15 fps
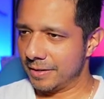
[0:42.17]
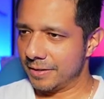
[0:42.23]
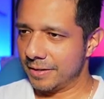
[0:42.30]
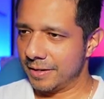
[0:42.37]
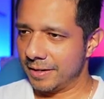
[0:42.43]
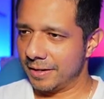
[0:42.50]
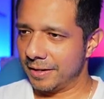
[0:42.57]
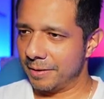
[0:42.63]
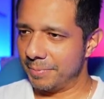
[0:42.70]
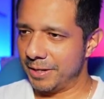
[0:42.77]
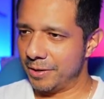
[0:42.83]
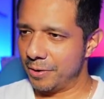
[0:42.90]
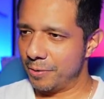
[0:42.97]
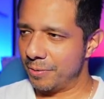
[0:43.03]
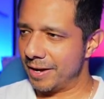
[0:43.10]
Let me
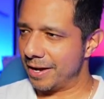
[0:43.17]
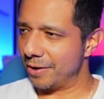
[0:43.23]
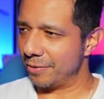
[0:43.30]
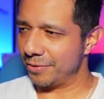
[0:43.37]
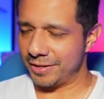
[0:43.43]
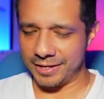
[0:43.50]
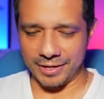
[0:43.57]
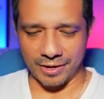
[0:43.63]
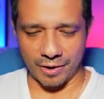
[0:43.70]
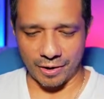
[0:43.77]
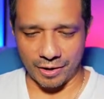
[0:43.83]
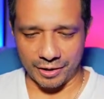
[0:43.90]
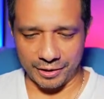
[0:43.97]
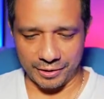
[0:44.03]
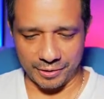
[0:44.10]
know how the
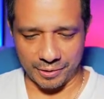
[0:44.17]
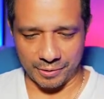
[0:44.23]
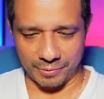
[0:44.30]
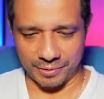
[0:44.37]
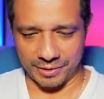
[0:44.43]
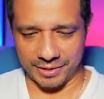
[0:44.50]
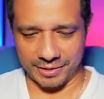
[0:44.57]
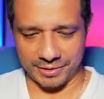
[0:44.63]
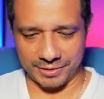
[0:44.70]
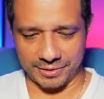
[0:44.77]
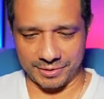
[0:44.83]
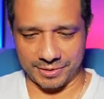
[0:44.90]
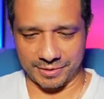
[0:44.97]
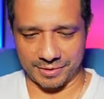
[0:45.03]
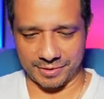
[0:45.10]
audio
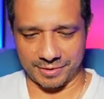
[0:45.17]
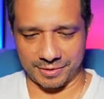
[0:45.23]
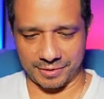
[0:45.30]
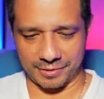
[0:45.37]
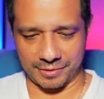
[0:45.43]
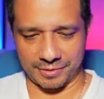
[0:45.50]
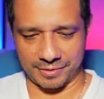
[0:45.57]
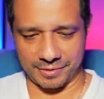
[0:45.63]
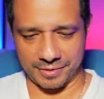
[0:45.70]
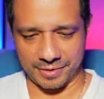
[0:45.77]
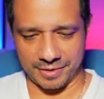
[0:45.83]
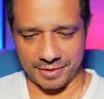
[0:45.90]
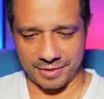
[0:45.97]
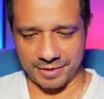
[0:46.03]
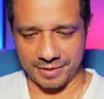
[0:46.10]
is.
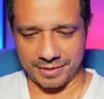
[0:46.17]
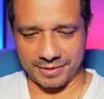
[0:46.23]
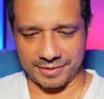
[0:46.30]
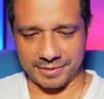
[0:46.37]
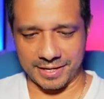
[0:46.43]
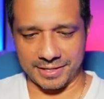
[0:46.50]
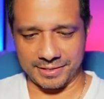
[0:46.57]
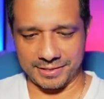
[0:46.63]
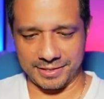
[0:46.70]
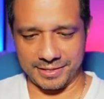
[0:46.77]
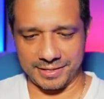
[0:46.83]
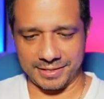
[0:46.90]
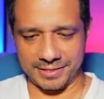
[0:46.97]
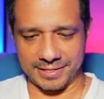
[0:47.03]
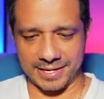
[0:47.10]
Testing
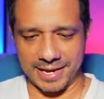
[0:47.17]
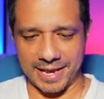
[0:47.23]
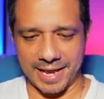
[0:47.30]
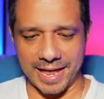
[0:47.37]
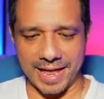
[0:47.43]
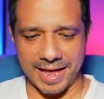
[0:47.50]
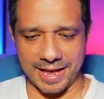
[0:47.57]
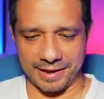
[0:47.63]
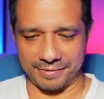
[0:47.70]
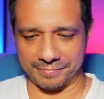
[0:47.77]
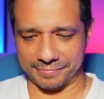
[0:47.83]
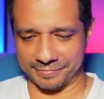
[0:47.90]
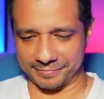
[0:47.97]
this live.